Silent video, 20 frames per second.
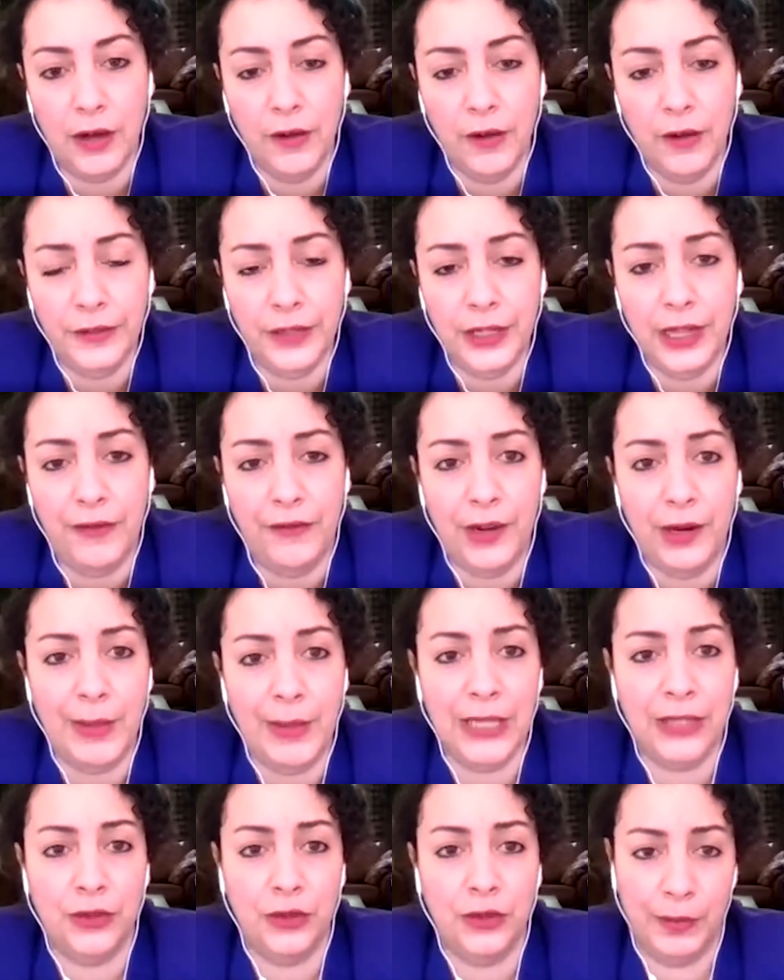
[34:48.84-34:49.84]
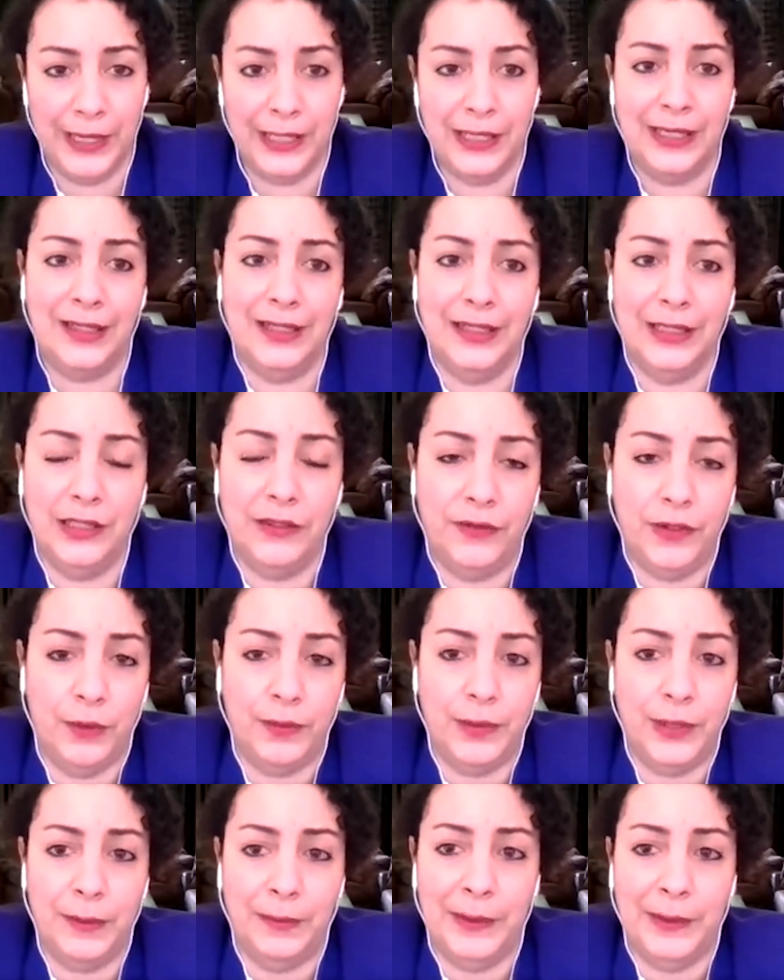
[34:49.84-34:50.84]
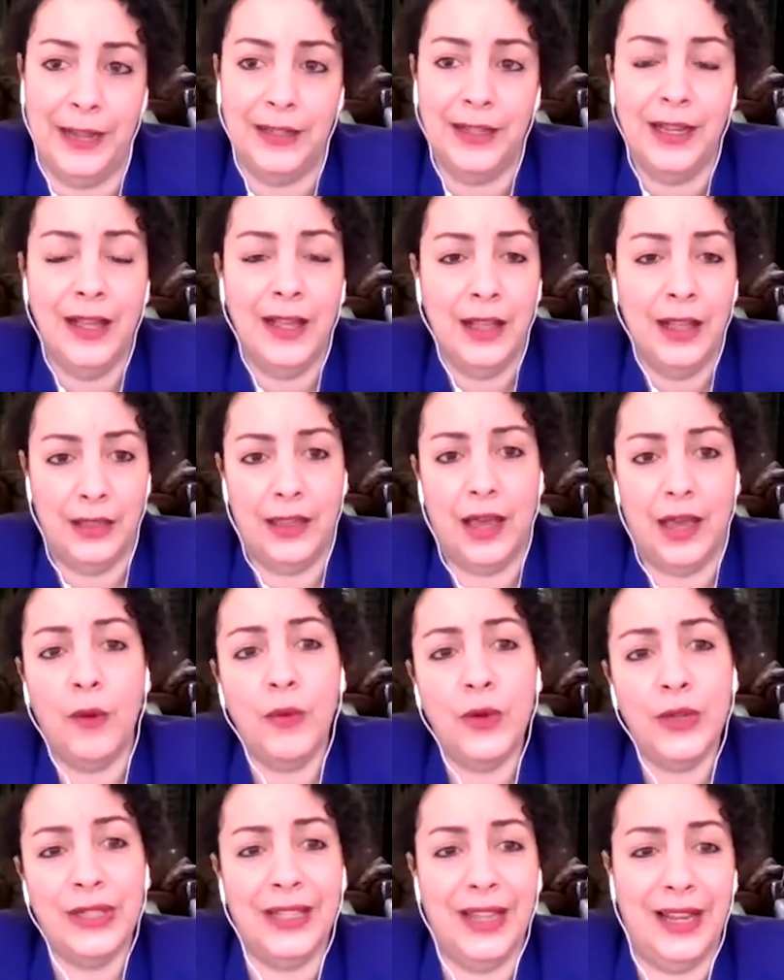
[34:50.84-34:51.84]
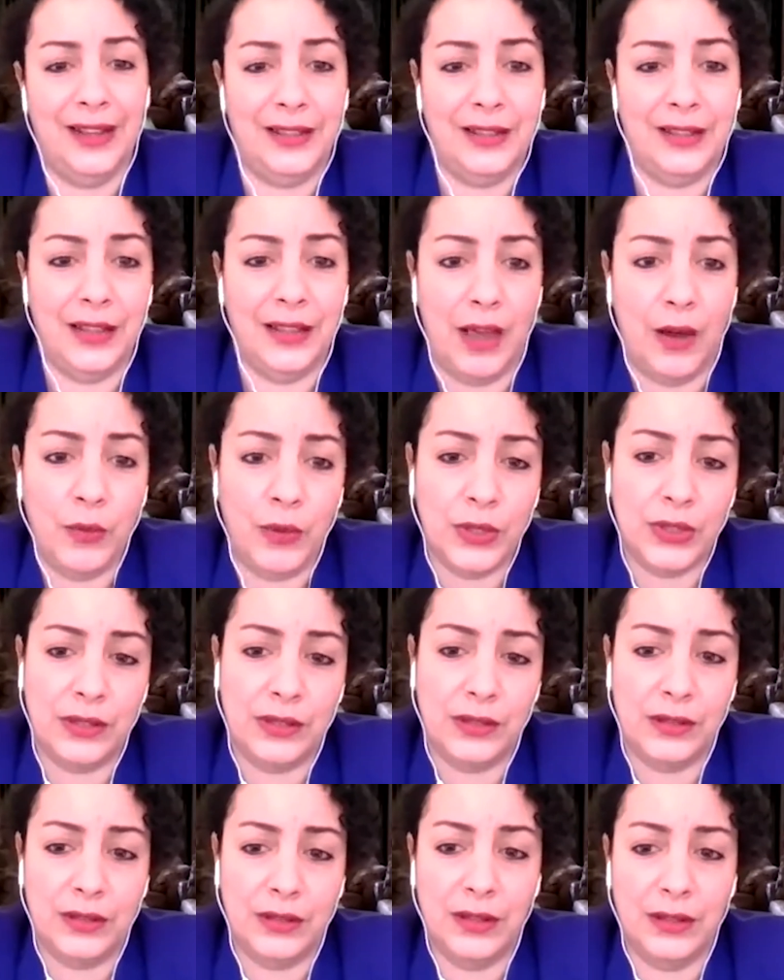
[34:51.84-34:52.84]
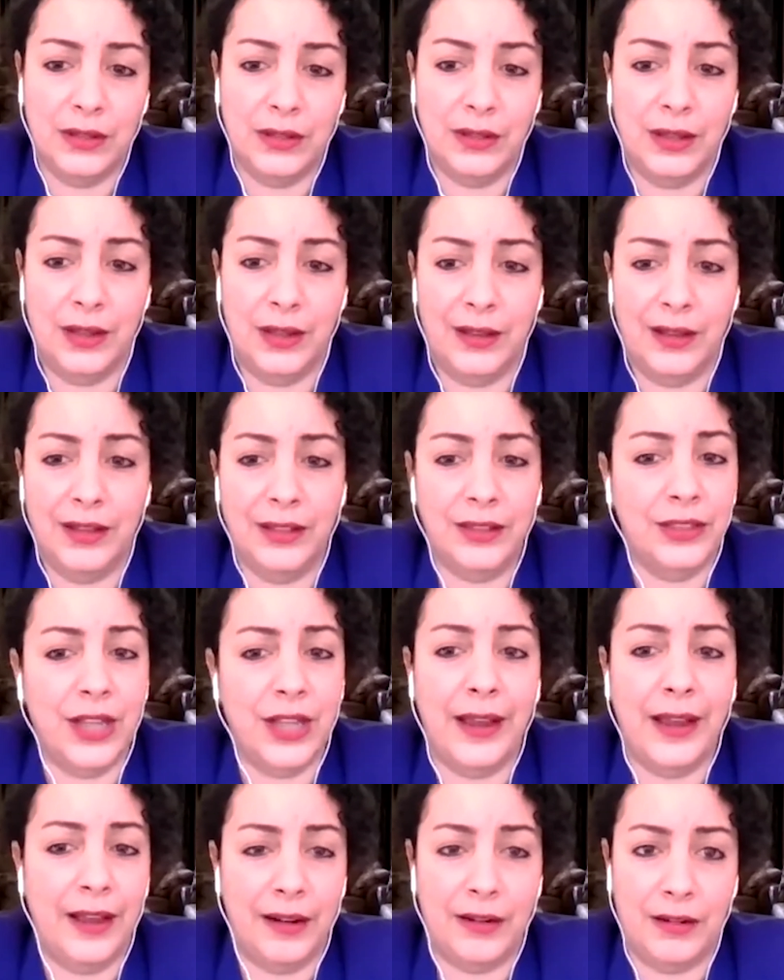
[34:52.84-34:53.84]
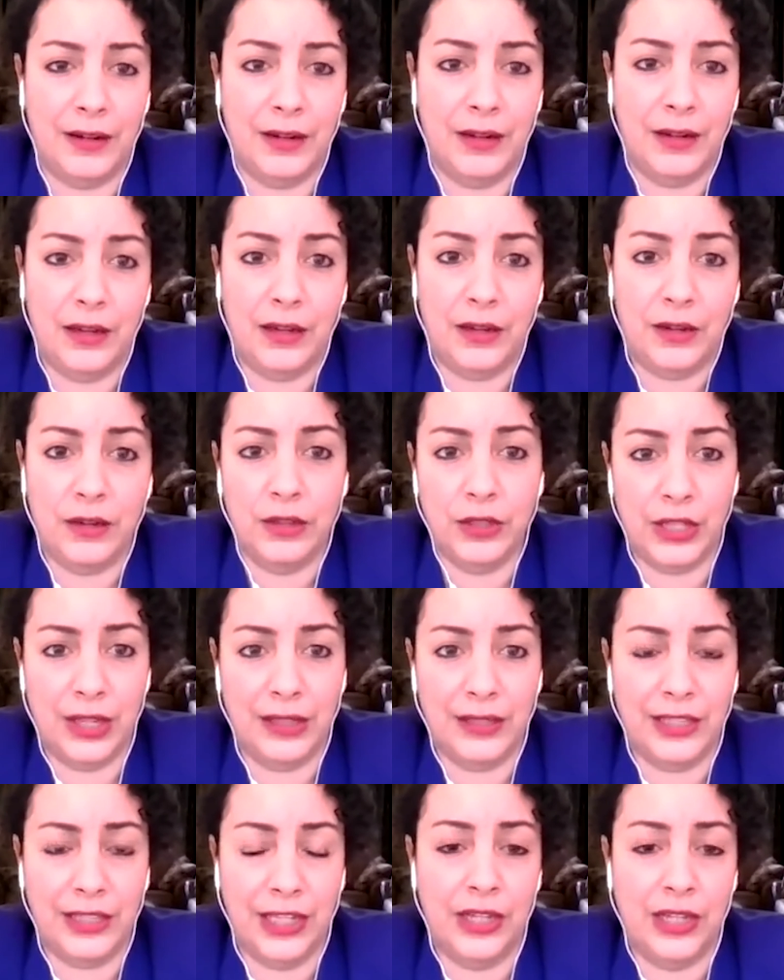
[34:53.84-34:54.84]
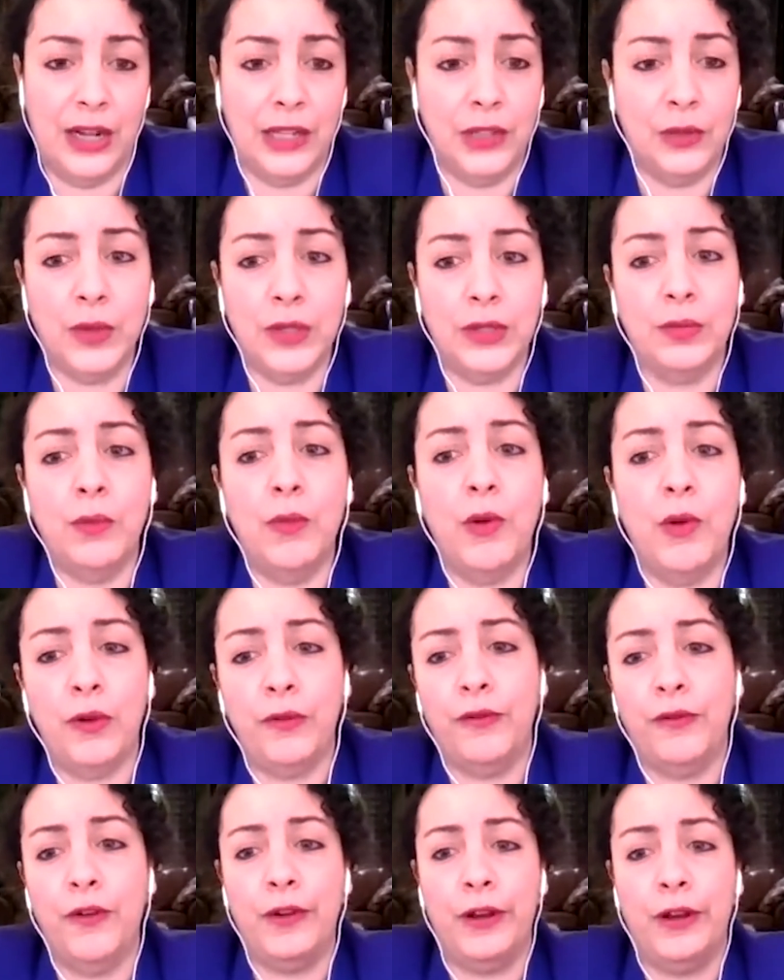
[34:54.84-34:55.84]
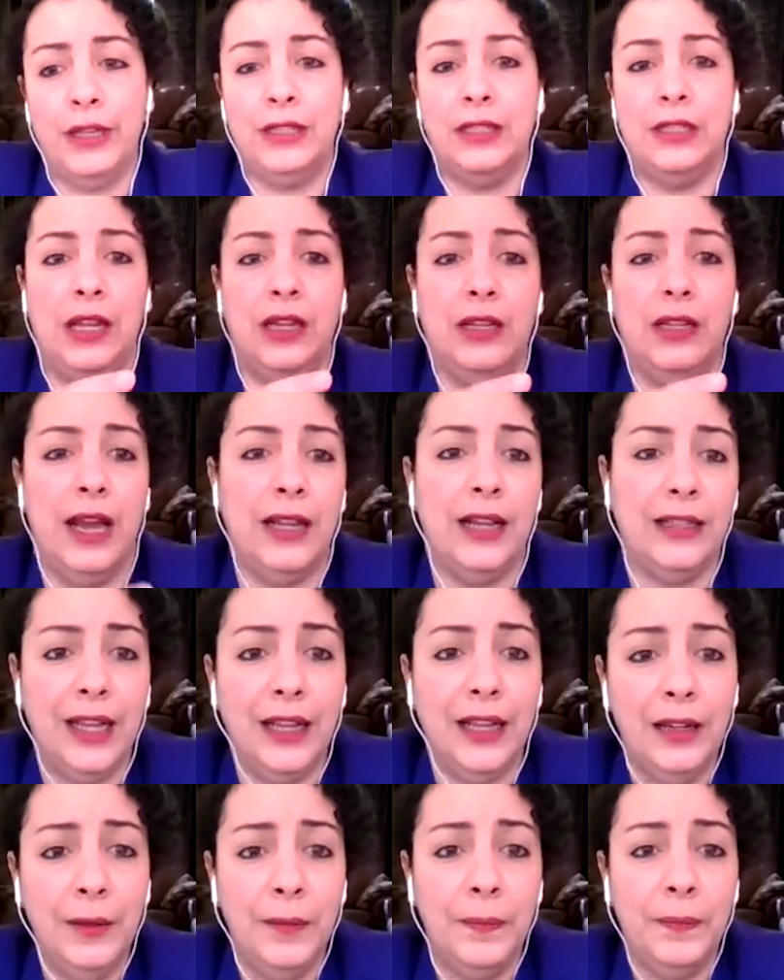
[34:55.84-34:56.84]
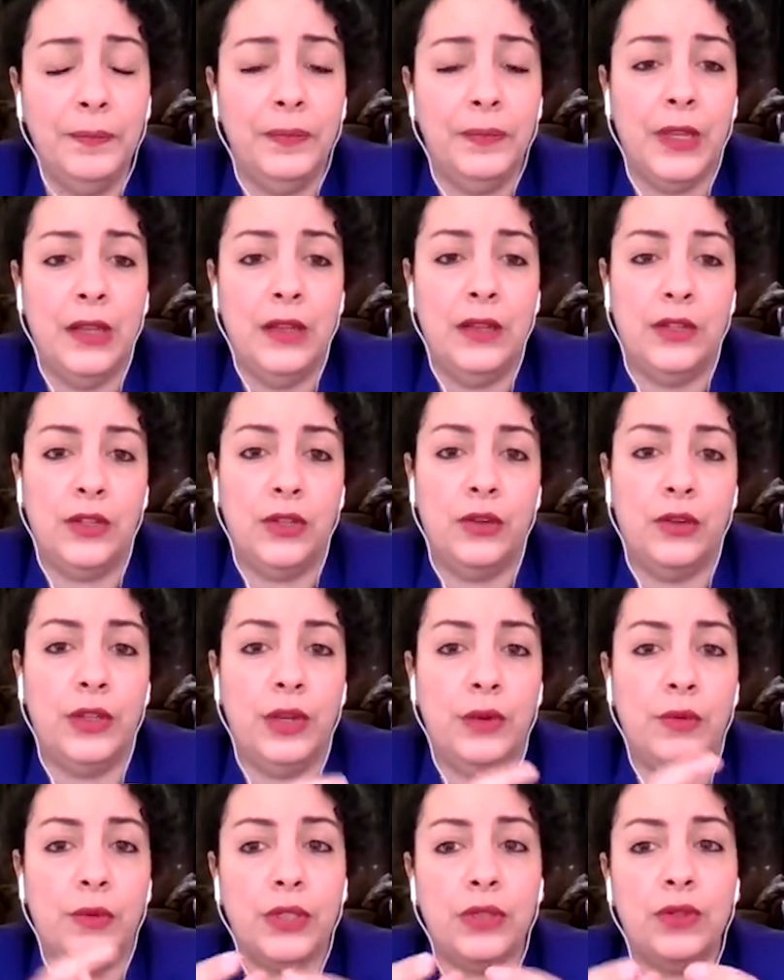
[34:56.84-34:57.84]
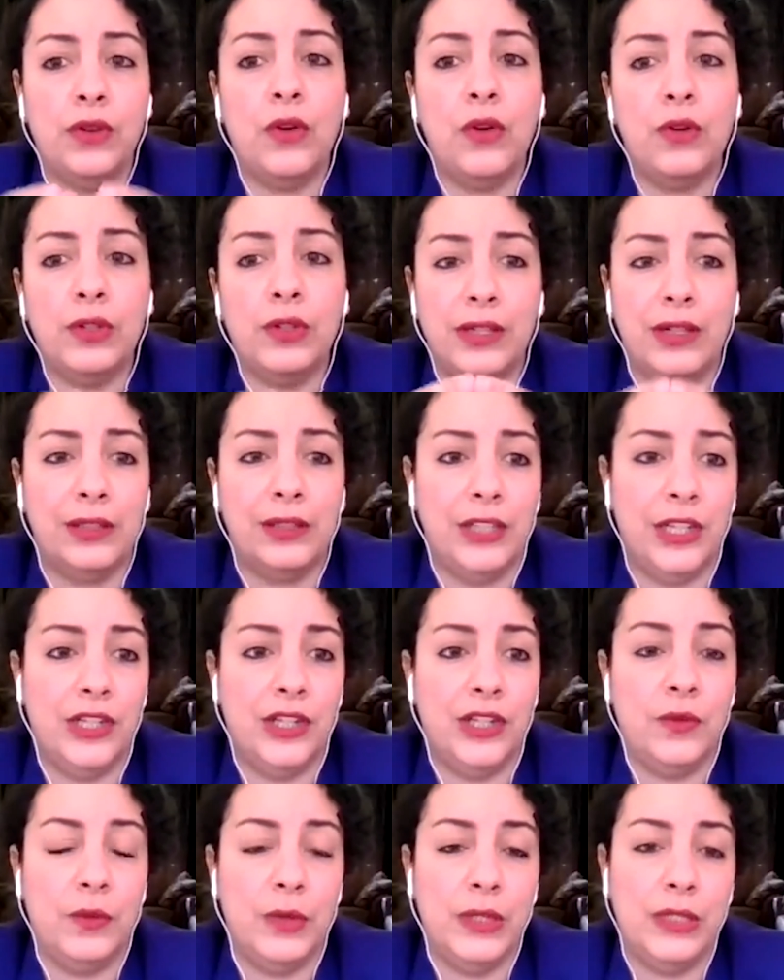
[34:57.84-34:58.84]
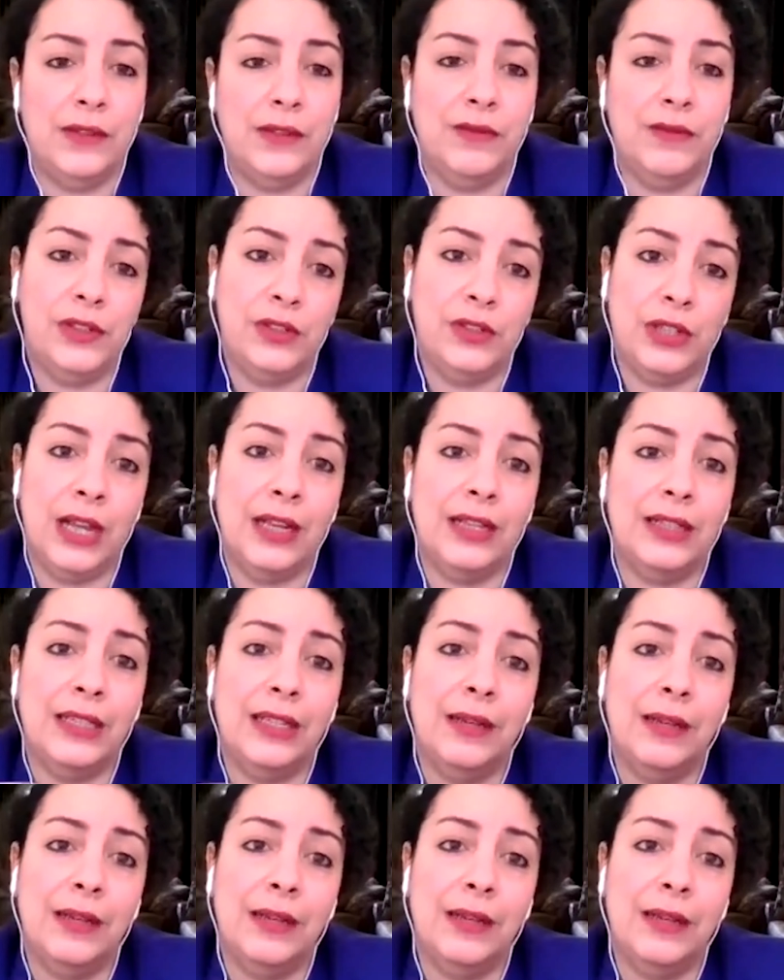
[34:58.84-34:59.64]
the government to basically develop the plan. That was it. That was the entire consultation. It was more focused in Aden. So there was no consultation with civil society